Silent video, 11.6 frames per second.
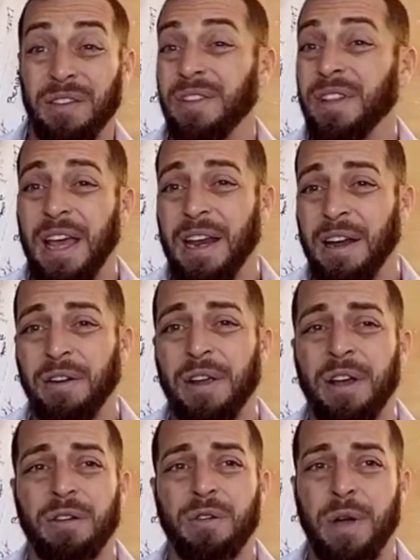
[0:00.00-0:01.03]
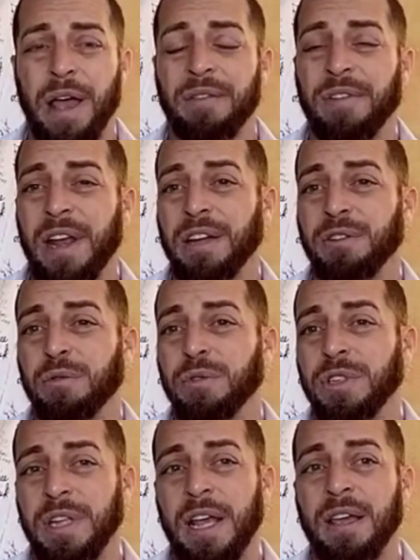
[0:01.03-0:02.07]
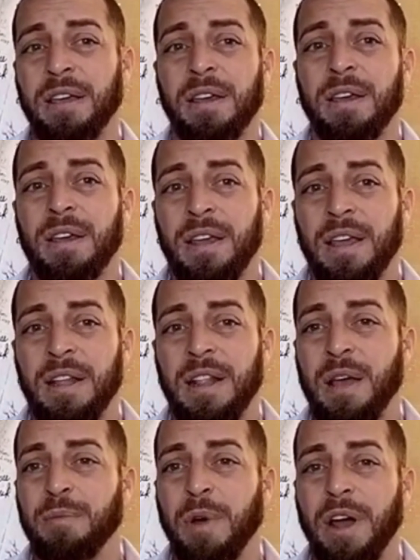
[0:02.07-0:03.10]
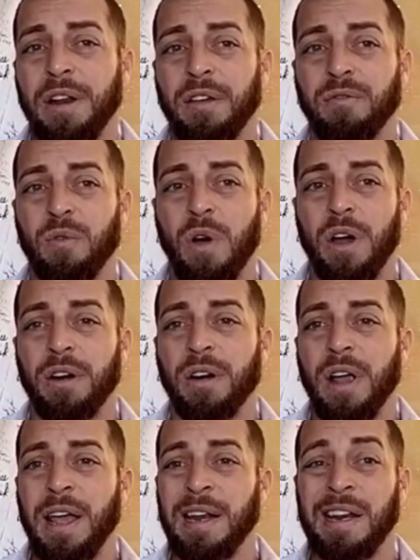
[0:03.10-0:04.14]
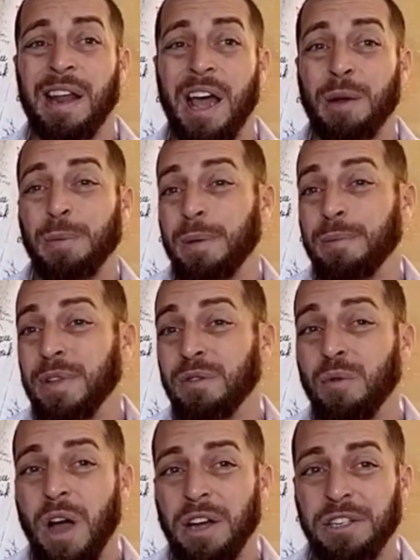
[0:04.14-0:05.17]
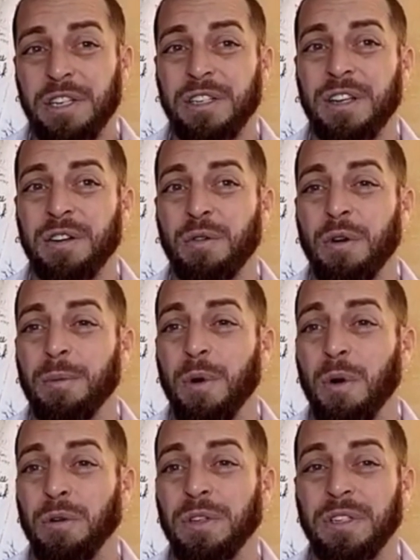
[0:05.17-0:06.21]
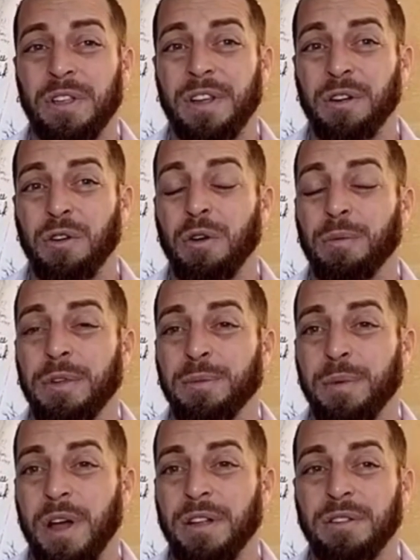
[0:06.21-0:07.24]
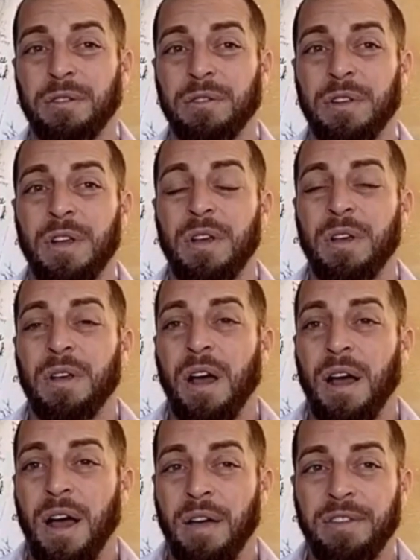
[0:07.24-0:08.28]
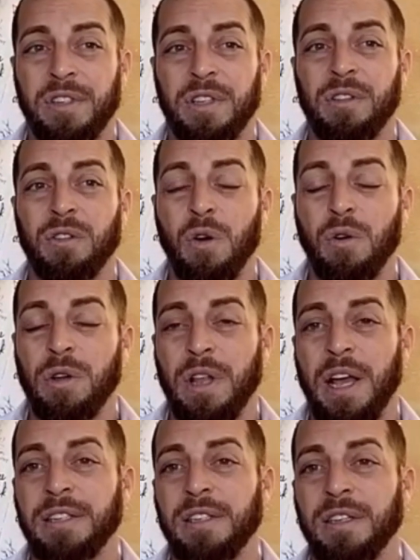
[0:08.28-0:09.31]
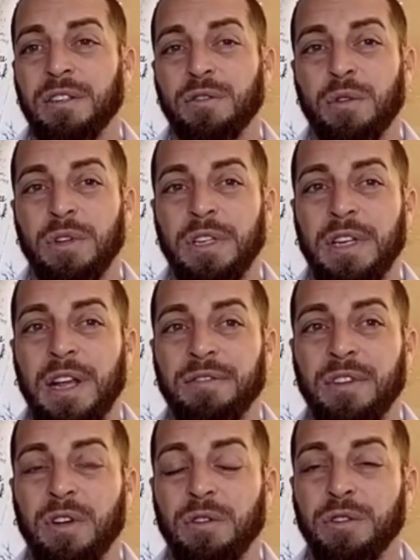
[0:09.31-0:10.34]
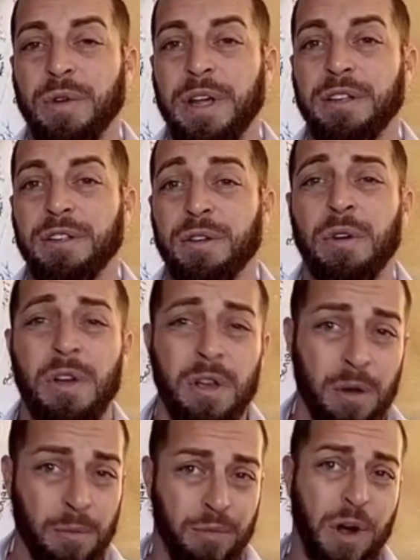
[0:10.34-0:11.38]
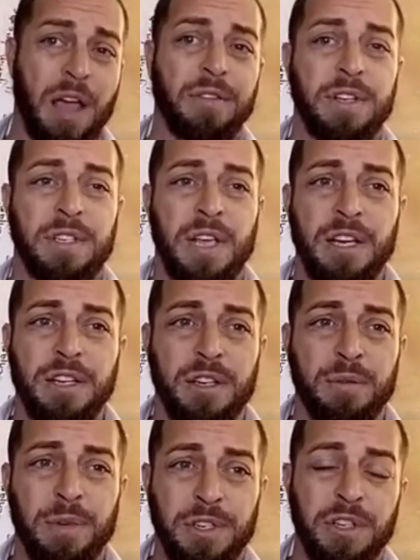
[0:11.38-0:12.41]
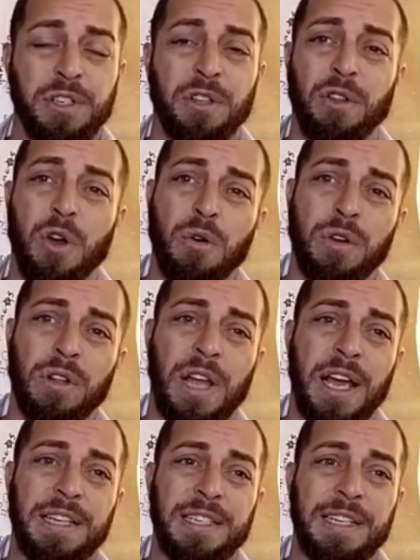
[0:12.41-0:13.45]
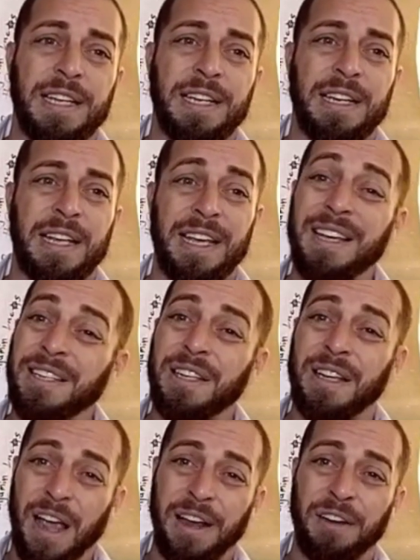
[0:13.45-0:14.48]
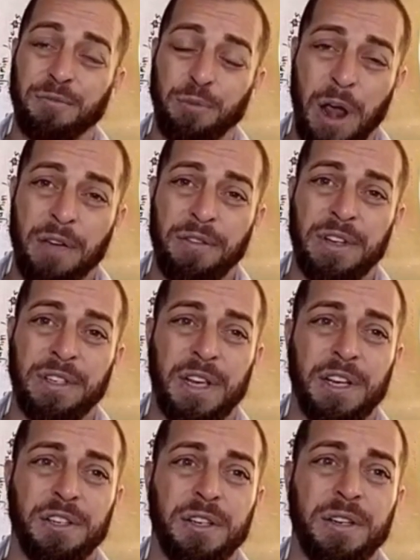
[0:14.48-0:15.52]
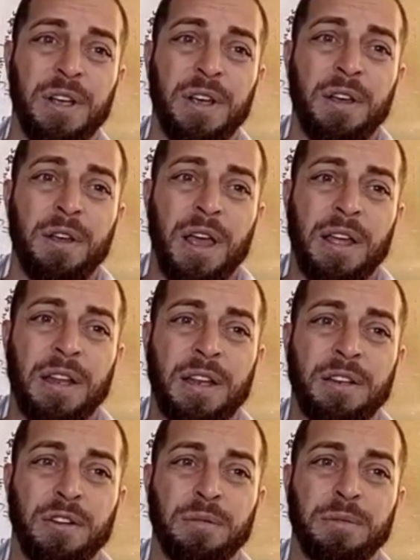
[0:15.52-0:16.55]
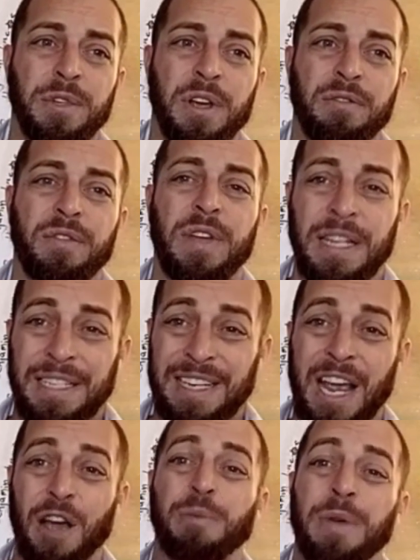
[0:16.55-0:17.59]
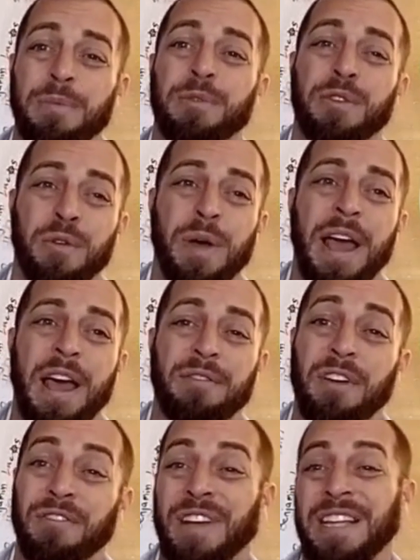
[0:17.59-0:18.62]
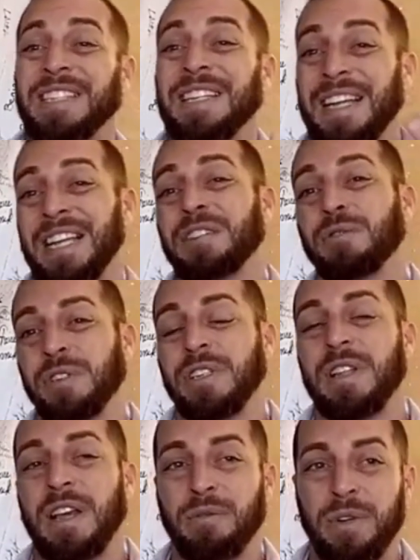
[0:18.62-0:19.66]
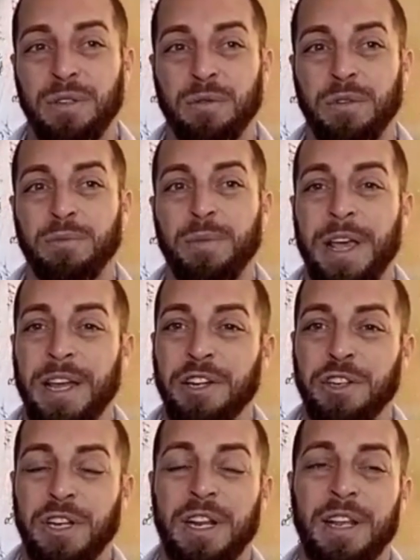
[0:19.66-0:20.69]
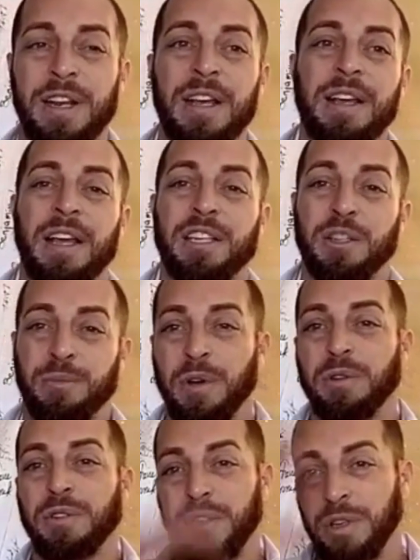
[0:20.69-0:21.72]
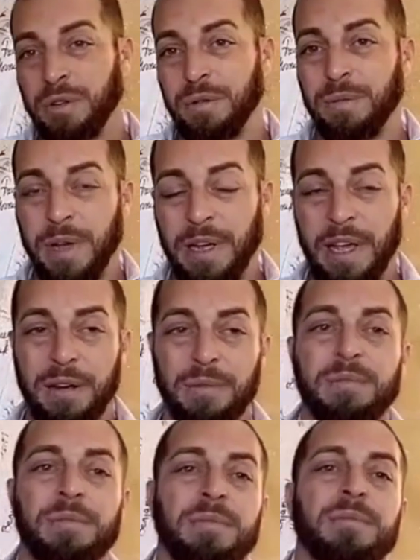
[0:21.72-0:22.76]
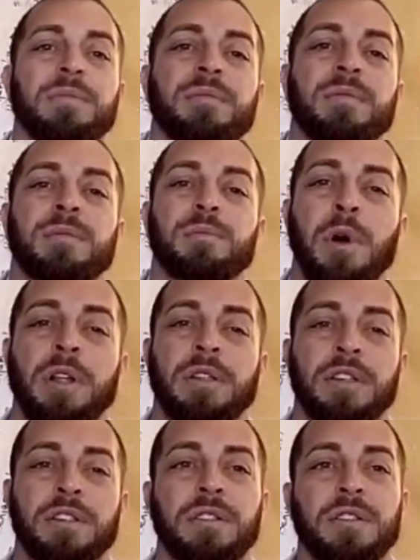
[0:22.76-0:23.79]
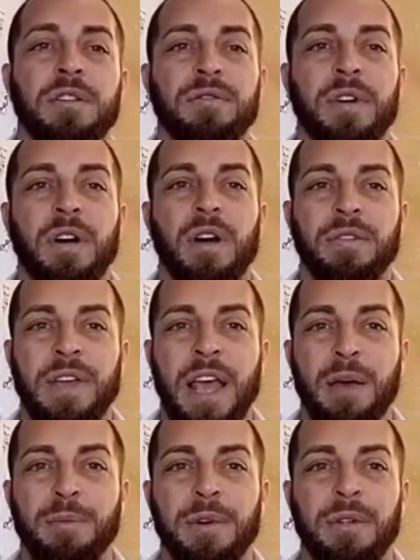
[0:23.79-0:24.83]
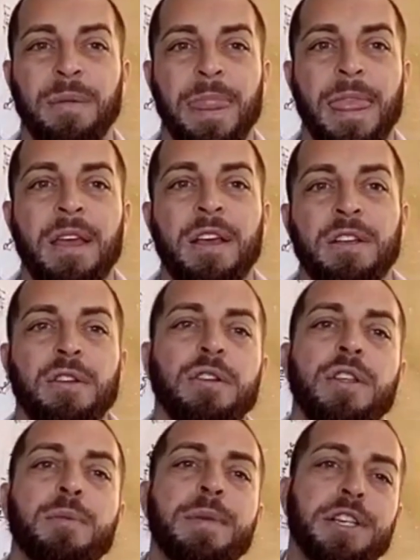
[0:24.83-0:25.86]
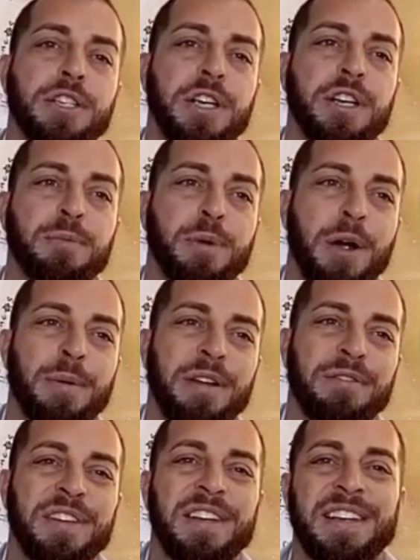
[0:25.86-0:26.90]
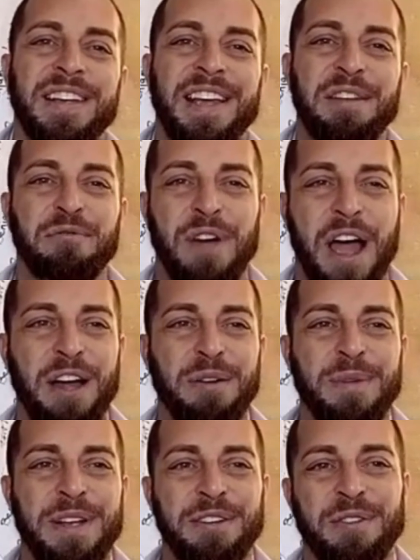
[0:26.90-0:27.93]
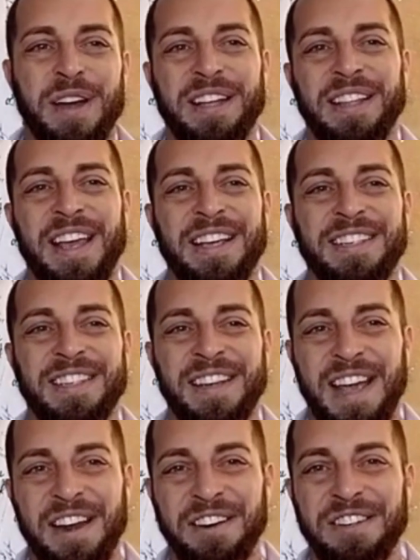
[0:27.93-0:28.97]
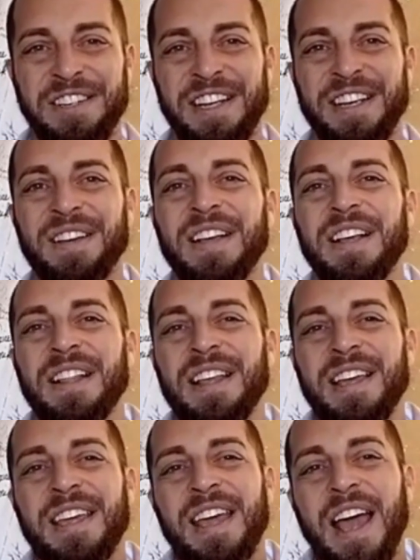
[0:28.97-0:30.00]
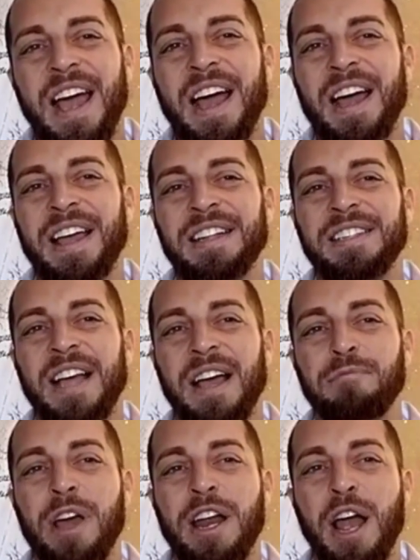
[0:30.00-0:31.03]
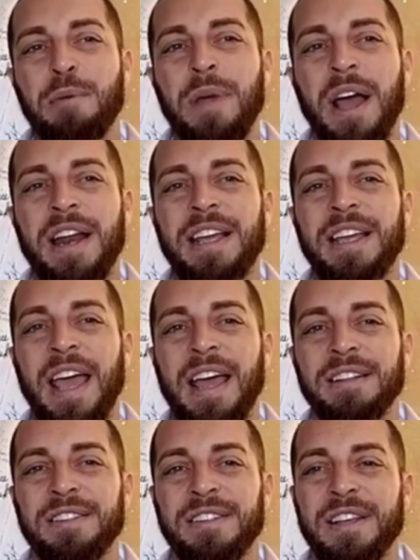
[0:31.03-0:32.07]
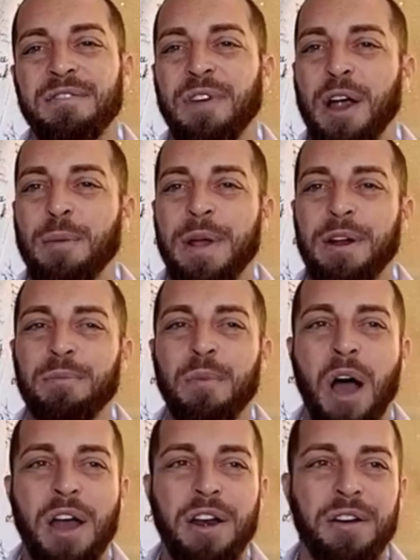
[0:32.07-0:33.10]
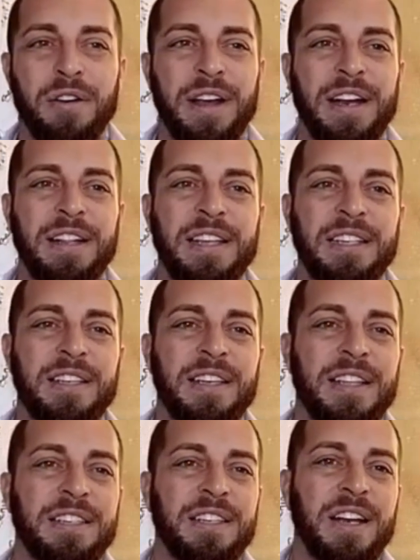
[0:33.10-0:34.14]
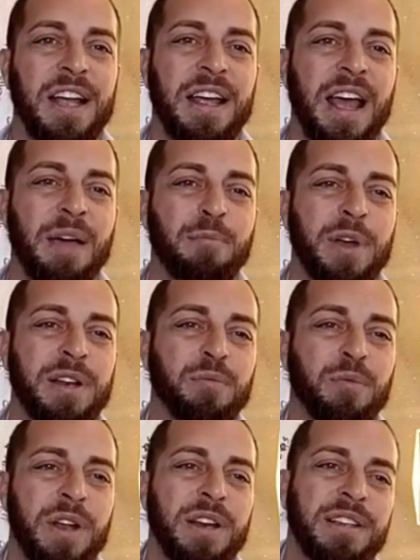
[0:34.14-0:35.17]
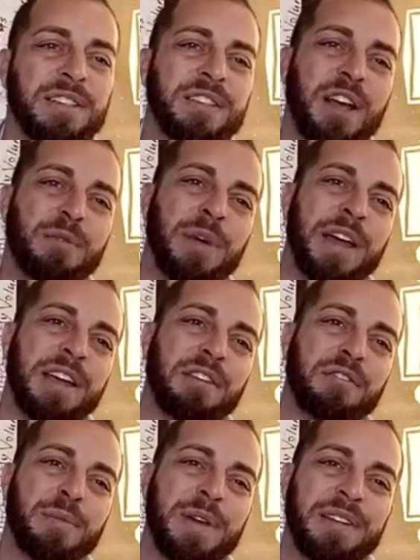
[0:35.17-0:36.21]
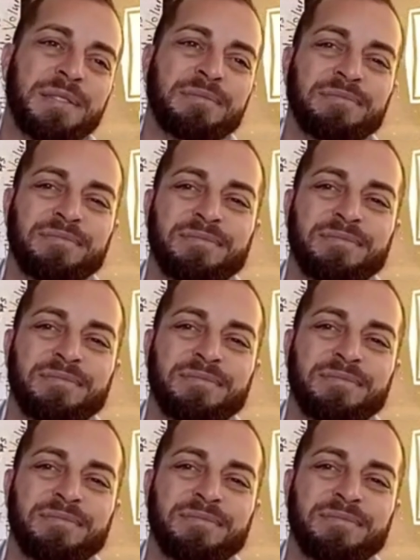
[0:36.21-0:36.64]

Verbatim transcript: live in that area, who have an actual stake in that body of water, and not people in Washington who are beholden to their corporate sponsors. Obviously, localizing control doesn't have to go straight to privatization, but just localizing it is a kind of privatization in terms of it's now people who have a vested interest in that resource managing it, as opposed to, again, politicians in a far-off capital. So to the Michigan Department of Environment, Great Lakes, and Energy, like, yeah, I'm not against environmental monitoring and things like this, you know, but when it's done by government,